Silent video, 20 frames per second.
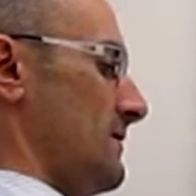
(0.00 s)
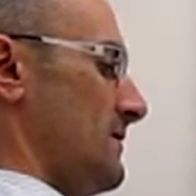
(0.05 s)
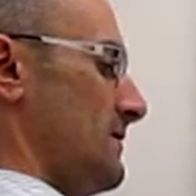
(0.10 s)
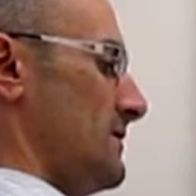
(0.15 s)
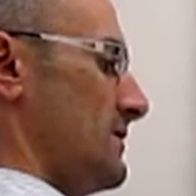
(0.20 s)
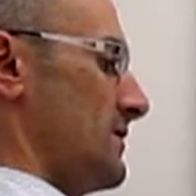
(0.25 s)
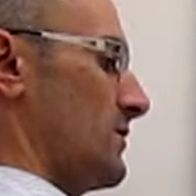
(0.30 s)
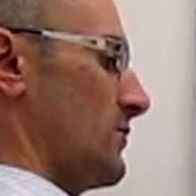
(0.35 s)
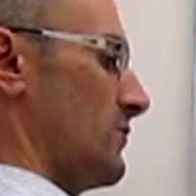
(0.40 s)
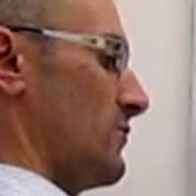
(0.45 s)

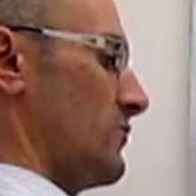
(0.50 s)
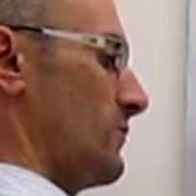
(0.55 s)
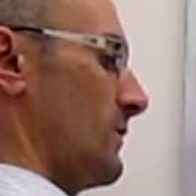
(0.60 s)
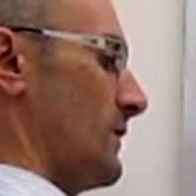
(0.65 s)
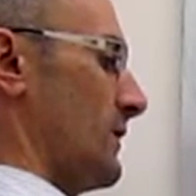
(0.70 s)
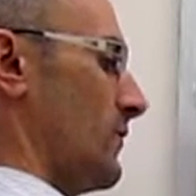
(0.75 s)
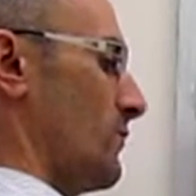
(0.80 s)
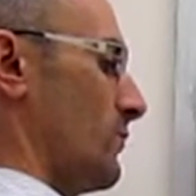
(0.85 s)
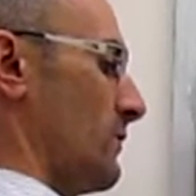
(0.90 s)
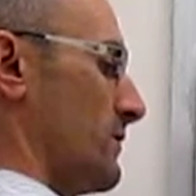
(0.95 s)
is going to
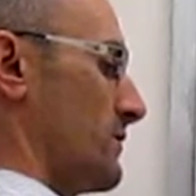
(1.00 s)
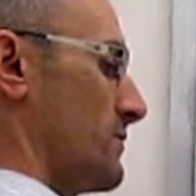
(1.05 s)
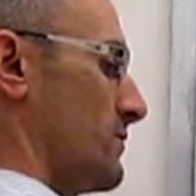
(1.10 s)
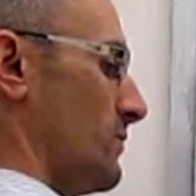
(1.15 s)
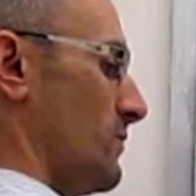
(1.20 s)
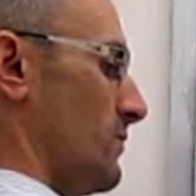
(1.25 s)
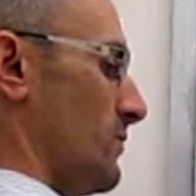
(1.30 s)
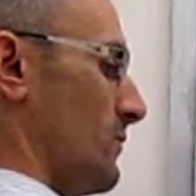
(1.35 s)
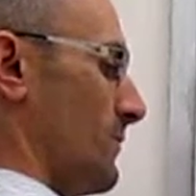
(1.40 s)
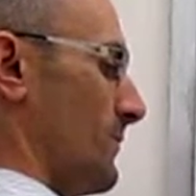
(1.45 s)
be equal
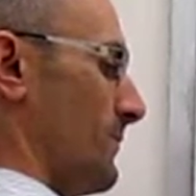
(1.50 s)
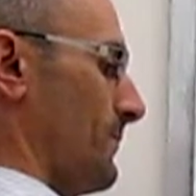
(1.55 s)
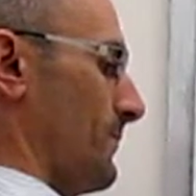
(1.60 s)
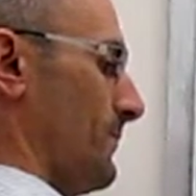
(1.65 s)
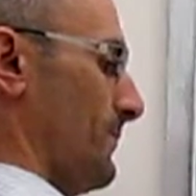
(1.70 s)
to